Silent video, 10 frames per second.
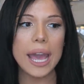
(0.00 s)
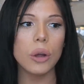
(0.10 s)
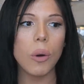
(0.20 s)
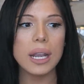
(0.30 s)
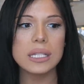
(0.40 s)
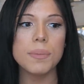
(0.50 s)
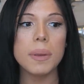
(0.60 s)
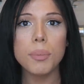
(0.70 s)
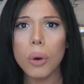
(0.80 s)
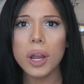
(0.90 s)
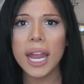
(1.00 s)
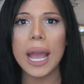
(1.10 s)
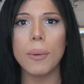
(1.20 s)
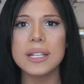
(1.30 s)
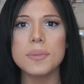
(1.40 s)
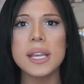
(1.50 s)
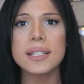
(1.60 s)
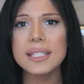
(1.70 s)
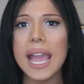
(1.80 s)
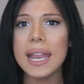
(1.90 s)
I don't want it to be boring. I want it to be
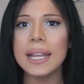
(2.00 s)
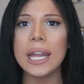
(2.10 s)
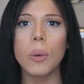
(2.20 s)
exciting.